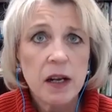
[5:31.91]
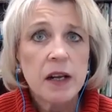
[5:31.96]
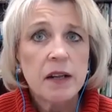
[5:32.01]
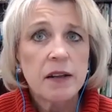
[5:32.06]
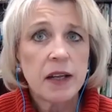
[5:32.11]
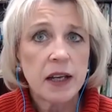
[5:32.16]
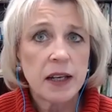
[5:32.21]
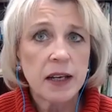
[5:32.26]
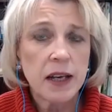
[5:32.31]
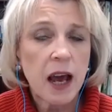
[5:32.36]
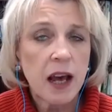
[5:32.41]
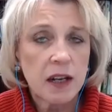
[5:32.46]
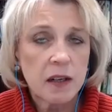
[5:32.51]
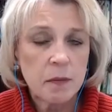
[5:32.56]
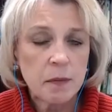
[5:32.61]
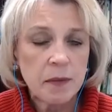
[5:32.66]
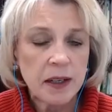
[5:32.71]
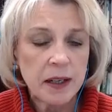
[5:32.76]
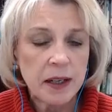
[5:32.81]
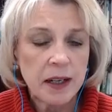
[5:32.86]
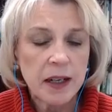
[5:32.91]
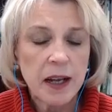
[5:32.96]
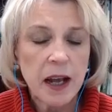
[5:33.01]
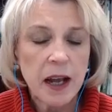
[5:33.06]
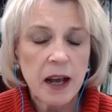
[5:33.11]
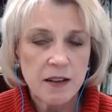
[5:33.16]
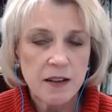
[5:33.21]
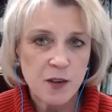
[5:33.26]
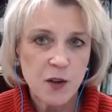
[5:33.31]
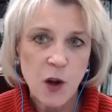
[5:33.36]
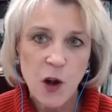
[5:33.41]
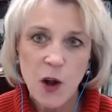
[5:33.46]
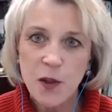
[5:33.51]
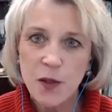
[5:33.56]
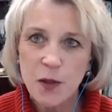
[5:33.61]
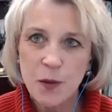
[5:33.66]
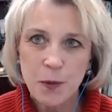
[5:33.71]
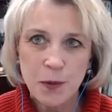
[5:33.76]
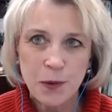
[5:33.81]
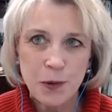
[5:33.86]
the Academy has
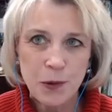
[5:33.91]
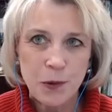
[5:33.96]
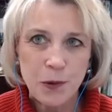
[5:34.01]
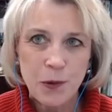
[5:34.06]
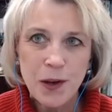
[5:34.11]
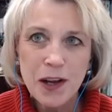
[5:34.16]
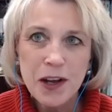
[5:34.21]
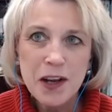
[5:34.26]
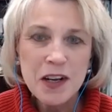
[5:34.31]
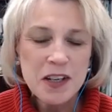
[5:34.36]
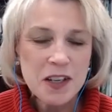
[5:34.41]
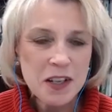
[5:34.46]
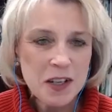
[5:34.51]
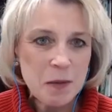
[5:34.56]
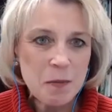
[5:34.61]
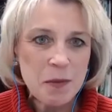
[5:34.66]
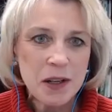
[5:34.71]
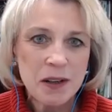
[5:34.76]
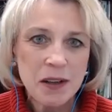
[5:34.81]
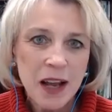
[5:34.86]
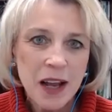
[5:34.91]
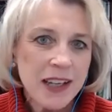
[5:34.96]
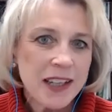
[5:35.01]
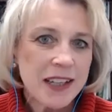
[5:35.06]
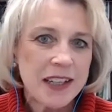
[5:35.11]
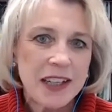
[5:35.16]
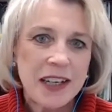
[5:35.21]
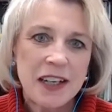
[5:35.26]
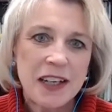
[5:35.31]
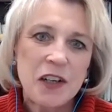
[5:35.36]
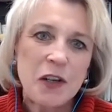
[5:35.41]
gone through some enlightening.